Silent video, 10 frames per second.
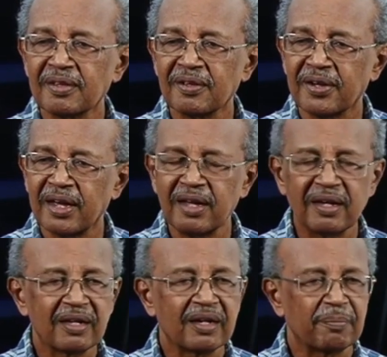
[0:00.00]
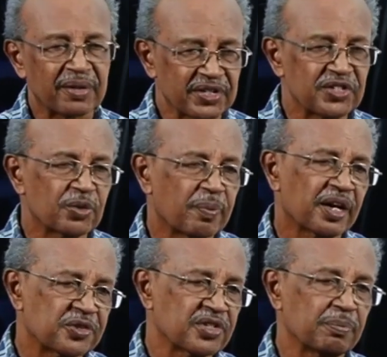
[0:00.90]
Okay. Present
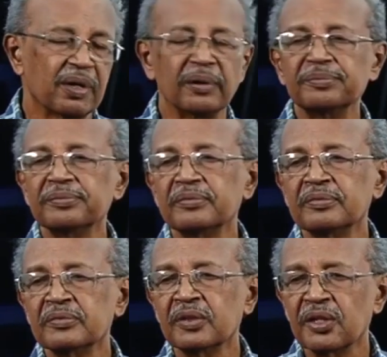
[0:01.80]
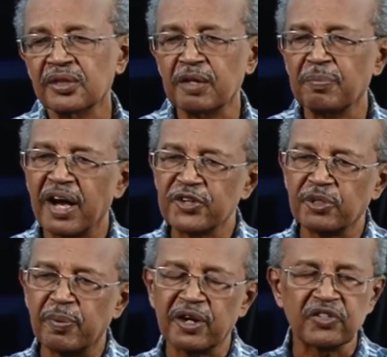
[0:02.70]
participle. Then past
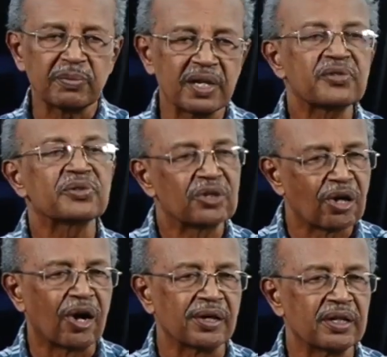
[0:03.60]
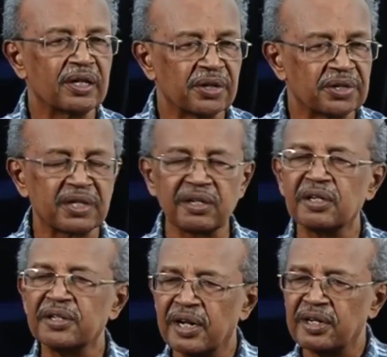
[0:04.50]
participle is gone, written,
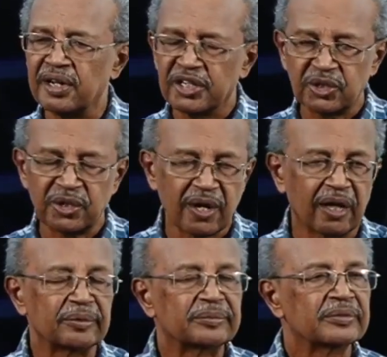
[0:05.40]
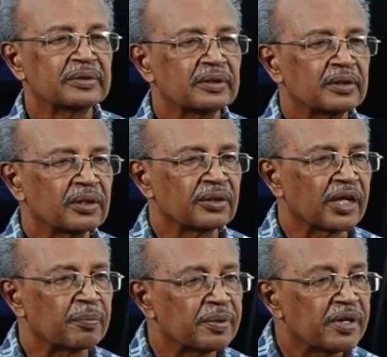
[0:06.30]
done, etc.
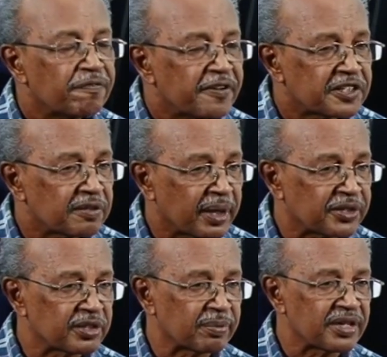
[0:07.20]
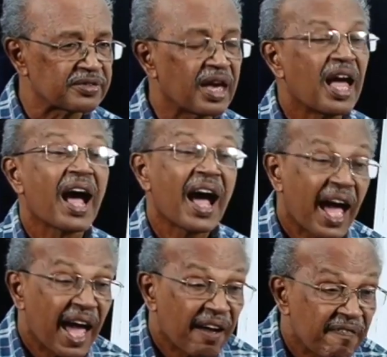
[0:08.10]
Then perfect participle is
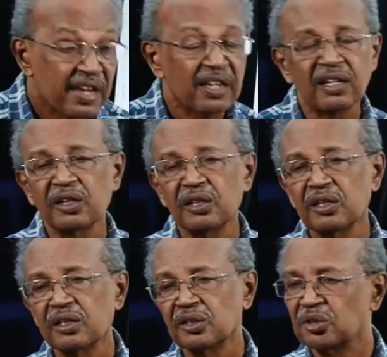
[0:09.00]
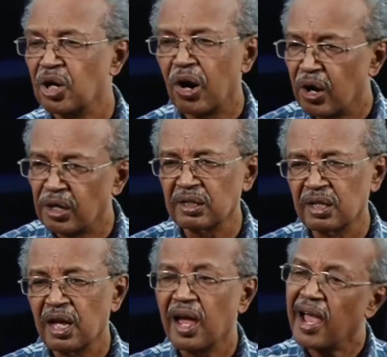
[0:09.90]
having gone,
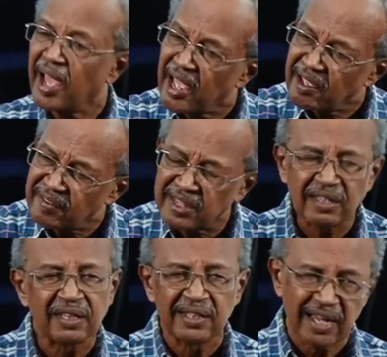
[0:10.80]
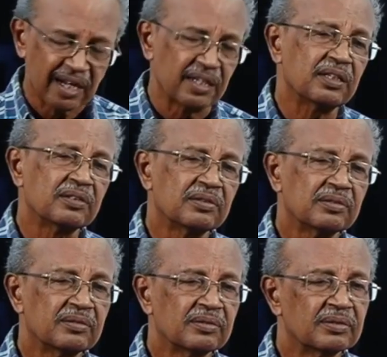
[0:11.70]
having done,
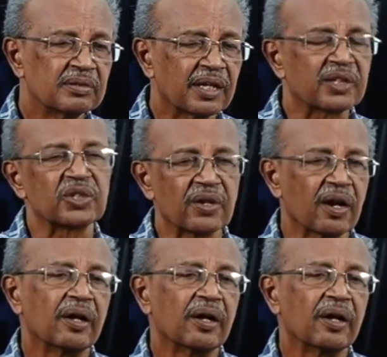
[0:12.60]
etc.